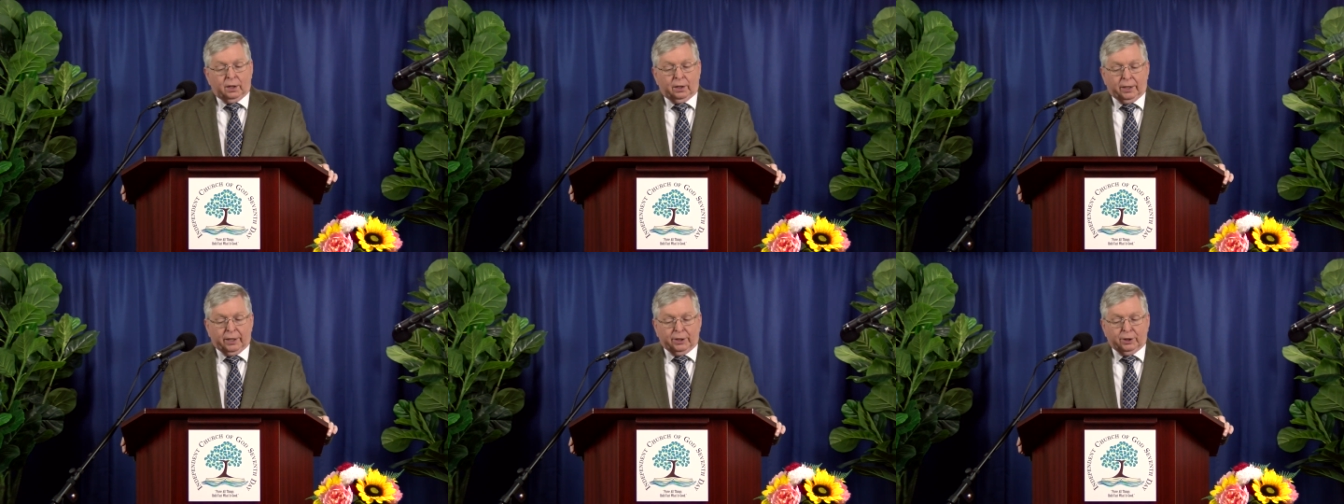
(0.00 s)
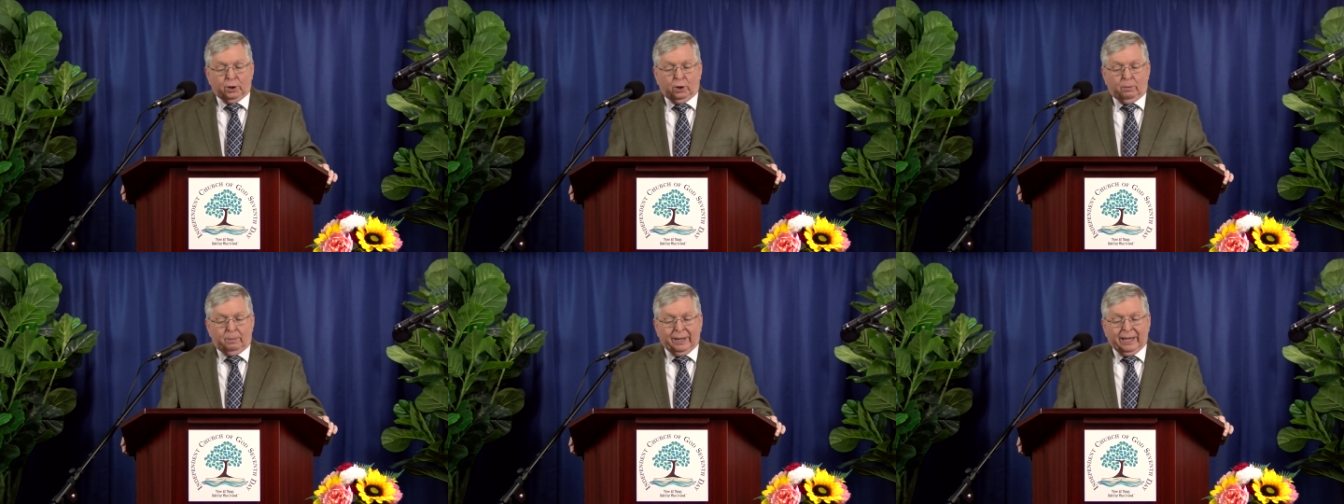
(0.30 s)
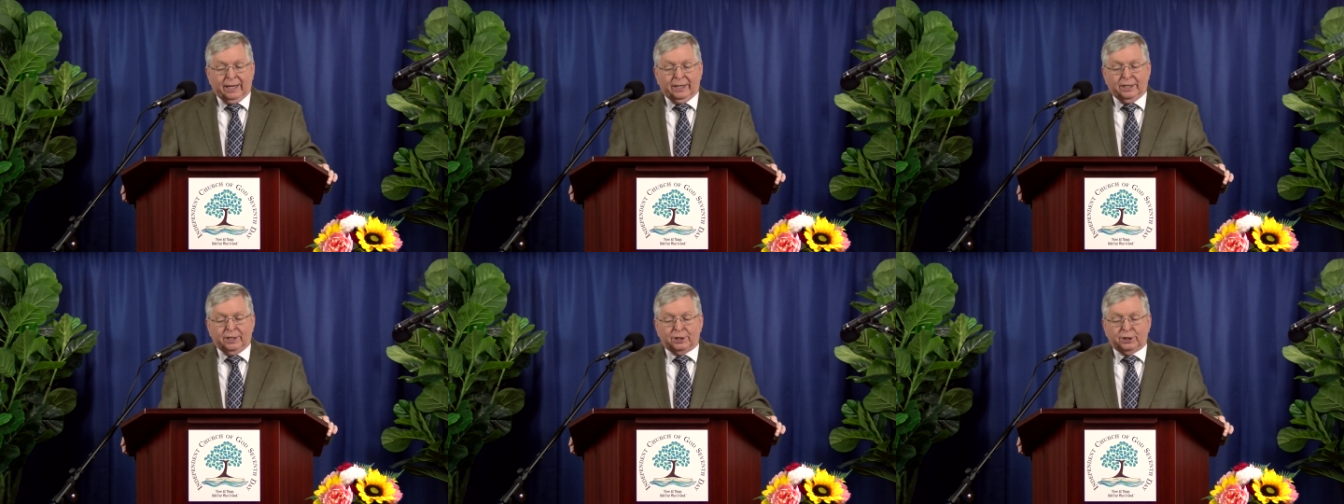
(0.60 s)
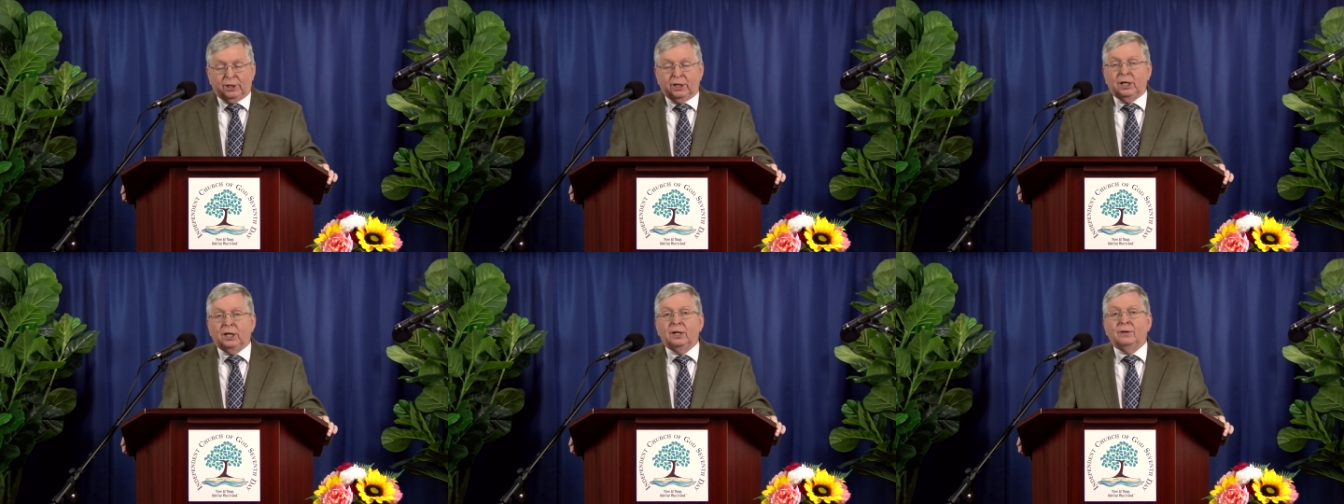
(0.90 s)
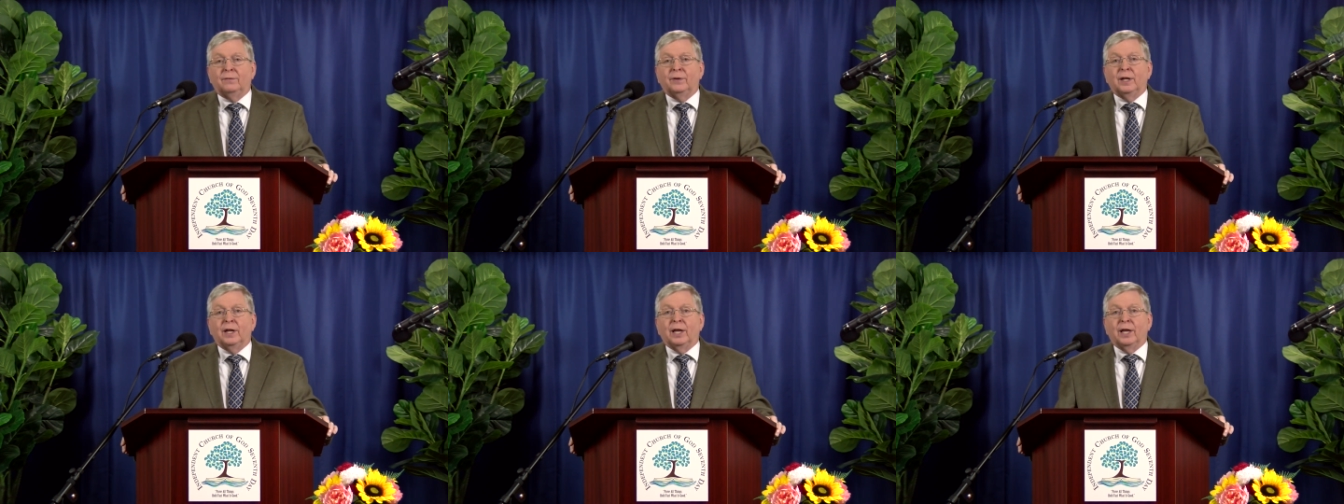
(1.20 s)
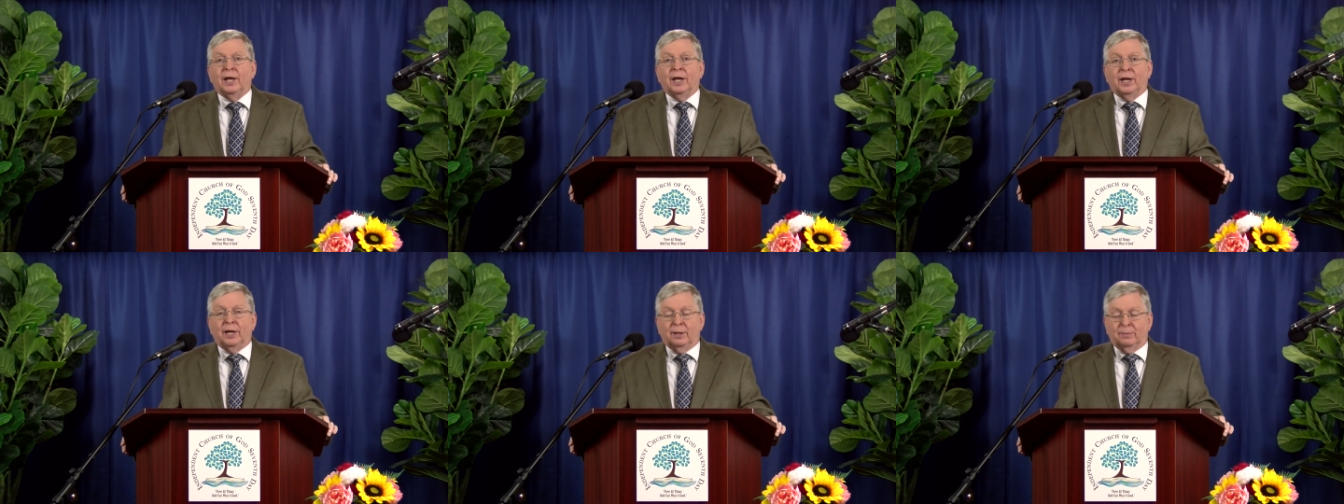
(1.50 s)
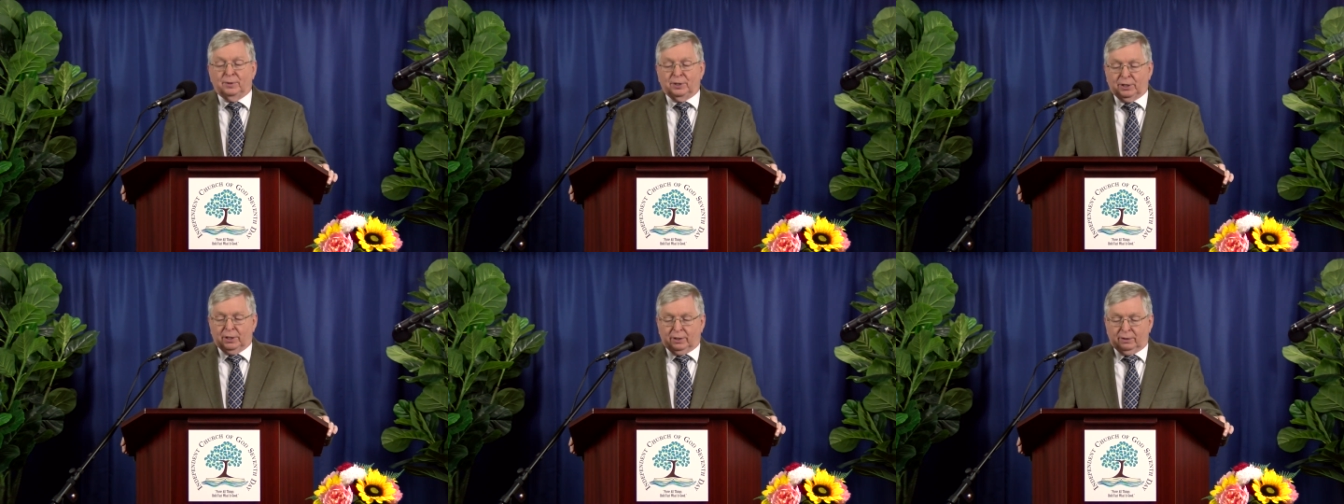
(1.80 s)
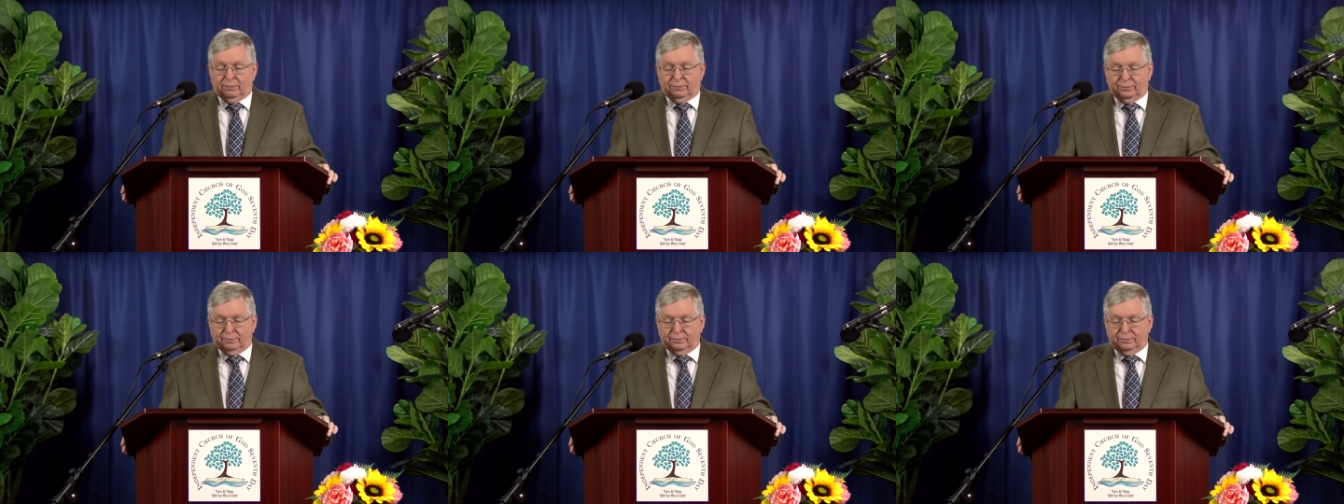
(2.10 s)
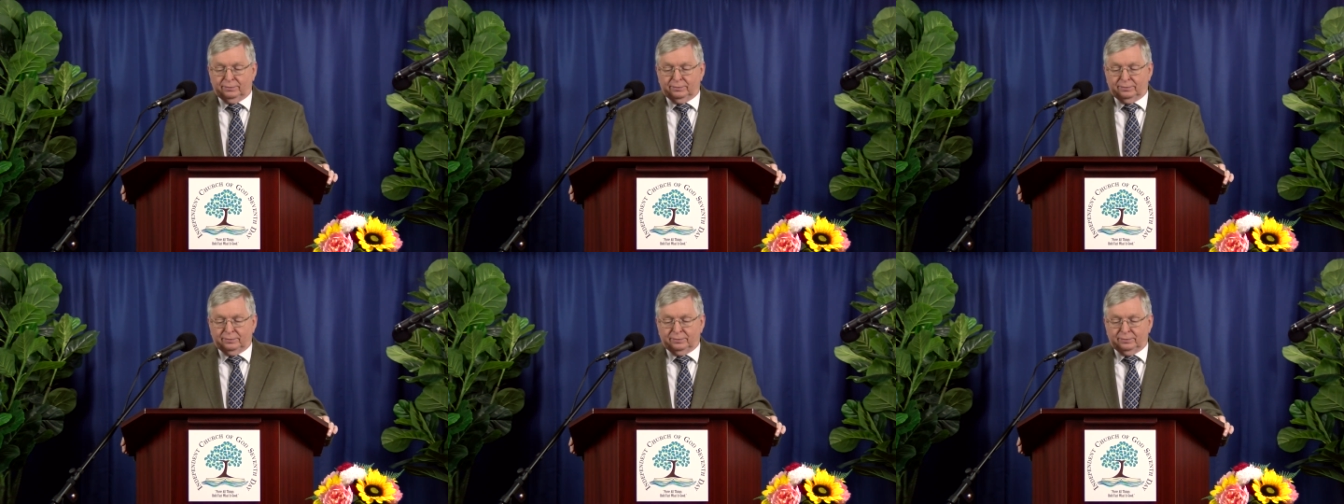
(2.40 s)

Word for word: Let no man deceive himself.